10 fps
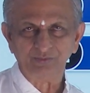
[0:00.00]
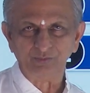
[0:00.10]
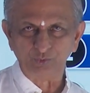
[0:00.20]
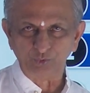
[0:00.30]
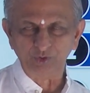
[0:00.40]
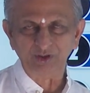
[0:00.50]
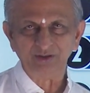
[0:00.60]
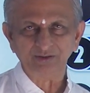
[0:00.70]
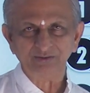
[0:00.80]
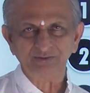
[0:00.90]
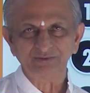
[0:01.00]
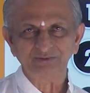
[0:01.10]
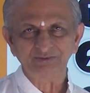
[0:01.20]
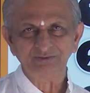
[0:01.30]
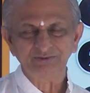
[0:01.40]
moon,
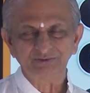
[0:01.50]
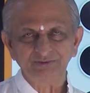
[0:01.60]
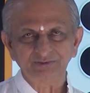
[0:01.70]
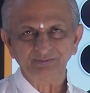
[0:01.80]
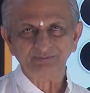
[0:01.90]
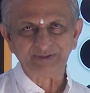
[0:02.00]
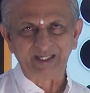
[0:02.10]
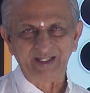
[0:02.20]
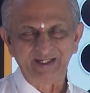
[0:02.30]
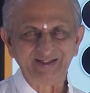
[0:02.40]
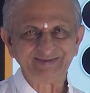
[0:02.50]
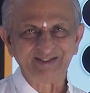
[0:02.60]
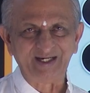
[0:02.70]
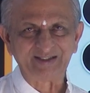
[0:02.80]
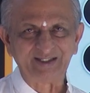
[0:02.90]
planets,
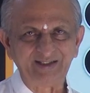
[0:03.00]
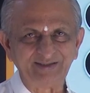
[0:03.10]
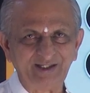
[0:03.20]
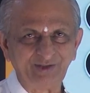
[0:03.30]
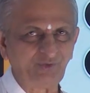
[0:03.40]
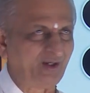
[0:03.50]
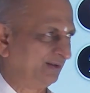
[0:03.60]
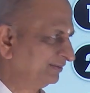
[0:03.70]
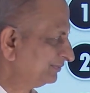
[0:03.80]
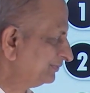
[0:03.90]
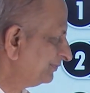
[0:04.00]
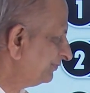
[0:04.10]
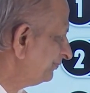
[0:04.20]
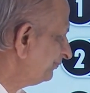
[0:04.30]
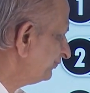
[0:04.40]
satellites and so on.
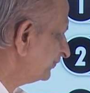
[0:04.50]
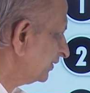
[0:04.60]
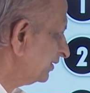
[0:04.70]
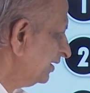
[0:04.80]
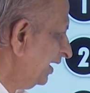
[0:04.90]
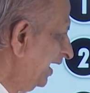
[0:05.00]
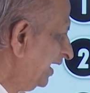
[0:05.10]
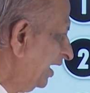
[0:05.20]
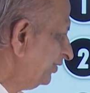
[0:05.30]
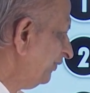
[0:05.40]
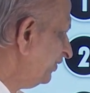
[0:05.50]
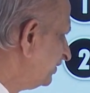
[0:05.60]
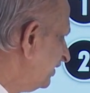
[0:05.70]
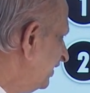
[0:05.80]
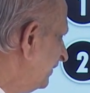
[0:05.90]
And also we
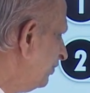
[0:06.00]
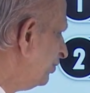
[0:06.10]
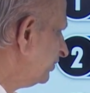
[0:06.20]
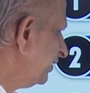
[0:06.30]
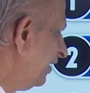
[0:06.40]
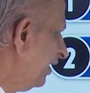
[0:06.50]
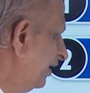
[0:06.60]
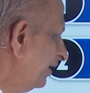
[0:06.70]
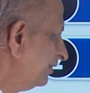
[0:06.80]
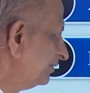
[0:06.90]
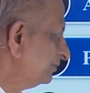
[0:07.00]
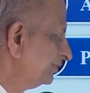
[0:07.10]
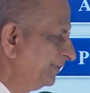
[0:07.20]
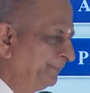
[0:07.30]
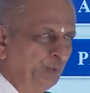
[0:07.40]
studied about uh,
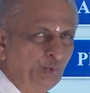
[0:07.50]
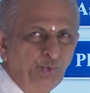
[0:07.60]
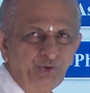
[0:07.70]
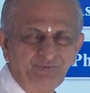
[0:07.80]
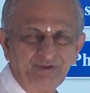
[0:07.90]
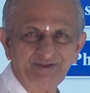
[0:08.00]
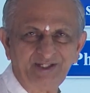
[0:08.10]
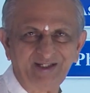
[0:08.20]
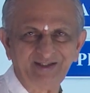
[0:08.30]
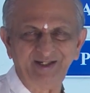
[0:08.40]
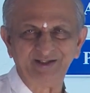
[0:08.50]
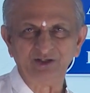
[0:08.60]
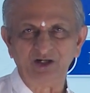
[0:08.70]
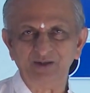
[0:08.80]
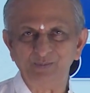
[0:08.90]
the beautiful satellite
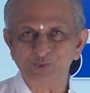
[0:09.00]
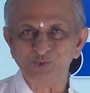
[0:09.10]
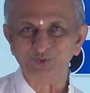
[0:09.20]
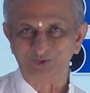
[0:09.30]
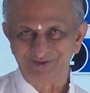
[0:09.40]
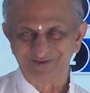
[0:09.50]
called moon.